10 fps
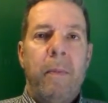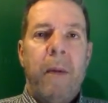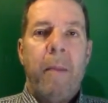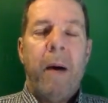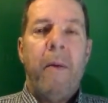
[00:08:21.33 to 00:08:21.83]

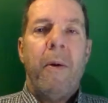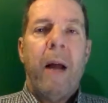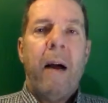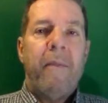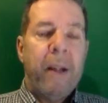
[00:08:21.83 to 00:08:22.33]
my mother
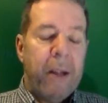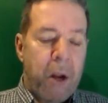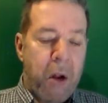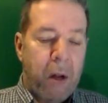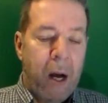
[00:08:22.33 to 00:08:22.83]
and I
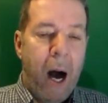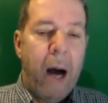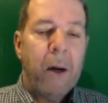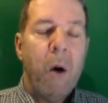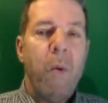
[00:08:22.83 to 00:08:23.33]
visited
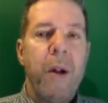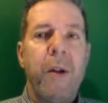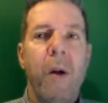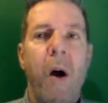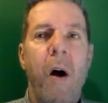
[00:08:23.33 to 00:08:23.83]
Chicago, we
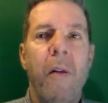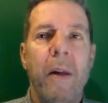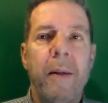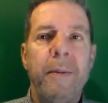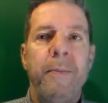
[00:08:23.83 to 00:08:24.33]
saw
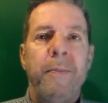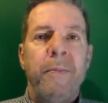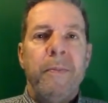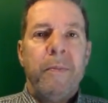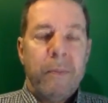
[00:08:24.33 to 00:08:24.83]
the
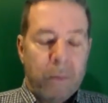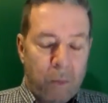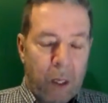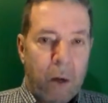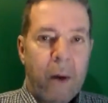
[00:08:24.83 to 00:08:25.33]

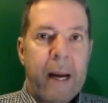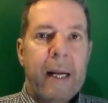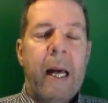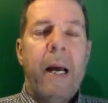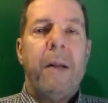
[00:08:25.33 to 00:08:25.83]

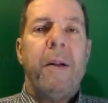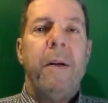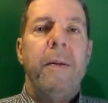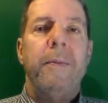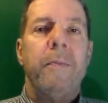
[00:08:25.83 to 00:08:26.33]
Great Lakes
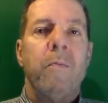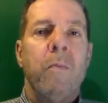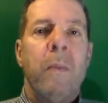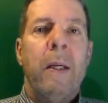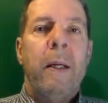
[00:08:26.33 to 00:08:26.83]

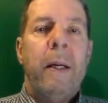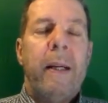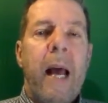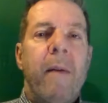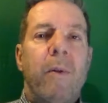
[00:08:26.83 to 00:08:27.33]

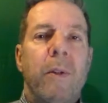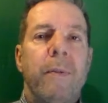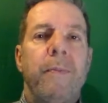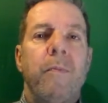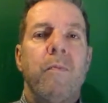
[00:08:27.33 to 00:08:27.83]
Naval
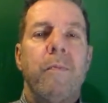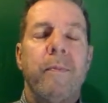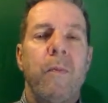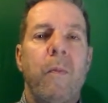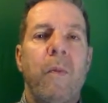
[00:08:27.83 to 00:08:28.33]

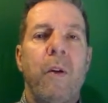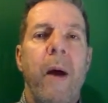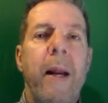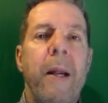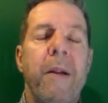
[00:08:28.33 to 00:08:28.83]

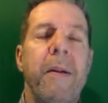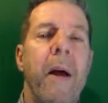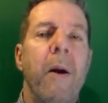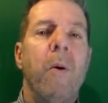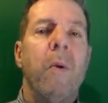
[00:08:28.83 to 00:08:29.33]
Training
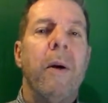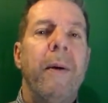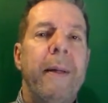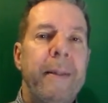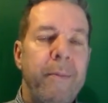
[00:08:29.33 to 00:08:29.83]
Center where
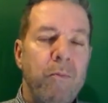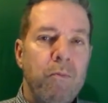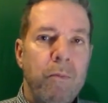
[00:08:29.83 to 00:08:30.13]
he